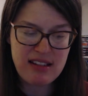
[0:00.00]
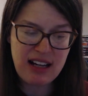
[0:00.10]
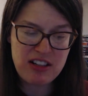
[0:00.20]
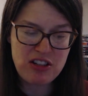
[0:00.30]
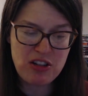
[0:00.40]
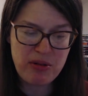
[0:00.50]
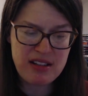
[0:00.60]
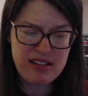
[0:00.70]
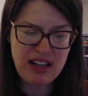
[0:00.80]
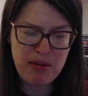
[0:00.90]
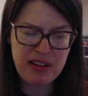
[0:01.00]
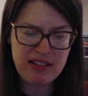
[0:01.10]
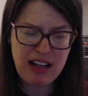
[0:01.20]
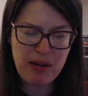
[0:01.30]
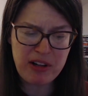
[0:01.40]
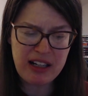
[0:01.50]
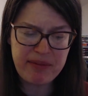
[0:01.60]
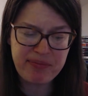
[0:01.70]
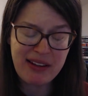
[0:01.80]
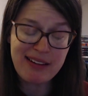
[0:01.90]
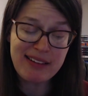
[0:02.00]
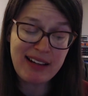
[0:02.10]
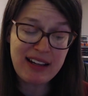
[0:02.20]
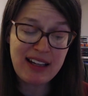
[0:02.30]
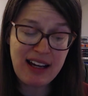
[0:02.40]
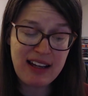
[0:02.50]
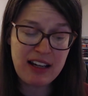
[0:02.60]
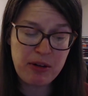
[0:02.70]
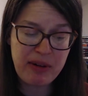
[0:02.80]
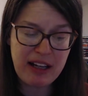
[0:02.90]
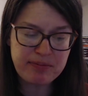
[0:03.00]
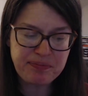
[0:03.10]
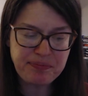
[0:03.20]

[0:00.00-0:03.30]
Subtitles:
had to do with escaping the library. Not yet, anyway.